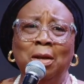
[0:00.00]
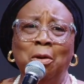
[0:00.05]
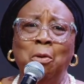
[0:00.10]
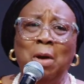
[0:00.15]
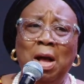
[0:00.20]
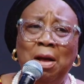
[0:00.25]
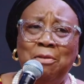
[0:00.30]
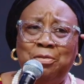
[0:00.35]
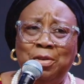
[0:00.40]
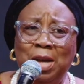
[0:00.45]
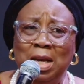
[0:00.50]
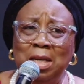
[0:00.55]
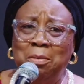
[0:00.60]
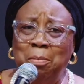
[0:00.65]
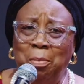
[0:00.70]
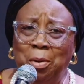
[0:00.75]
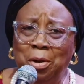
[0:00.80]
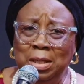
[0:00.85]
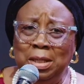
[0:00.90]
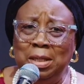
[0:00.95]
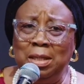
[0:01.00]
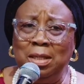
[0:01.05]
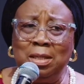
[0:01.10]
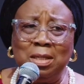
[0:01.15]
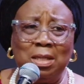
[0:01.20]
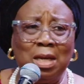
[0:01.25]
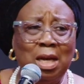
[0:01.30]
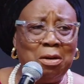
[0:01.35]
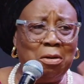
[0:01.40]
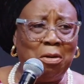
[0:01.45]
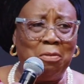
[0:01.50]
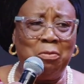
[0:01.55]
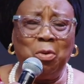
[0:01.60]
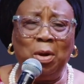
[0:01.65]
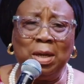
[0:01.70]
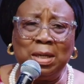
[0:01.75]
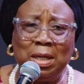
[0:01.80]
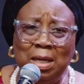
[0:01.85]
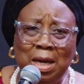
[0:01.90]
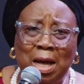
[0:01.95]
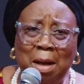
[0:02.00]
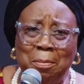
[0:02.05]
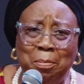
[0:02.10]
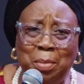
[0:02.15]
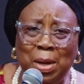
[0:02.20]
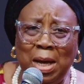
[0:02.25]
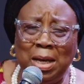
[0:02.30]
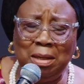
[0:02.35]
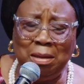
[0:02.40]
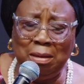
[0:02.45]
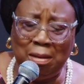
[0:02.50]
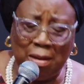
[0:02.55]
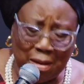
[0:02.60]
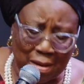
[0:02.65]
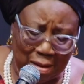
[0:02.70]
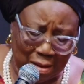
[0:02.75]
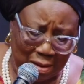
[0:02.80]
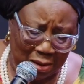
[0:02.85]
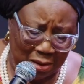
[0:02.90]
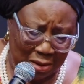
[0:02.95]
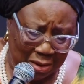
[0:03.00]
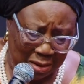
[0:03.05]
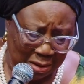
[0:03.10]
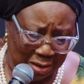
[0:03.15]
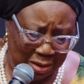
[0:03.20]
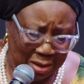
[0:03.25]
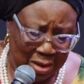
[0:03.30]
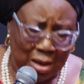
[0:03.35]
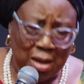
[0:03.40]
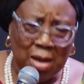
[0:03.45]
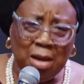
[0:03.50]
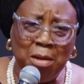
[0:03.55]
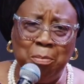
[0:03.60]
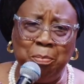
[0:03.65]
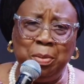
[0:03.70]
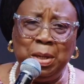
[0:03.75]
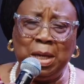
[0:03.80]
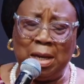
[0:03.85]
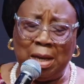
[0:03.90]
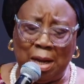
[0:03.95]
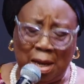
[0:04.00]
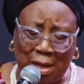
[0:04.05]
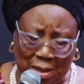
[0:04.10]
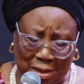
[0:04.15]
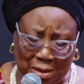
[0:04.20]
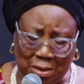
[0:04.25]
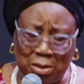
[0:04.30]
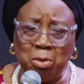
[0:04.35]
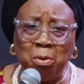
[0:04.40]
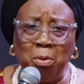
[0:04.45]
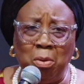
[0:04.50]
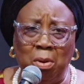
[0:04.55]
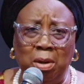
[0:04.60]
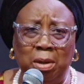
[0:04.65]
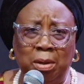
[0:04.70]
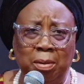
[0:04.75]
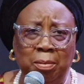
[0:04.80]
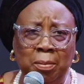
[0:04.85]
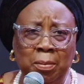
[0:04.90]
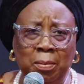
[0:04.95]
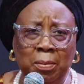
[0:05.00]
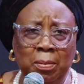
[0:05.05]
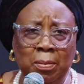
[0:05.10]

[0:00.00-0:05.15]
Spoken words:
Go and find money instead of working and buying big cars, so on.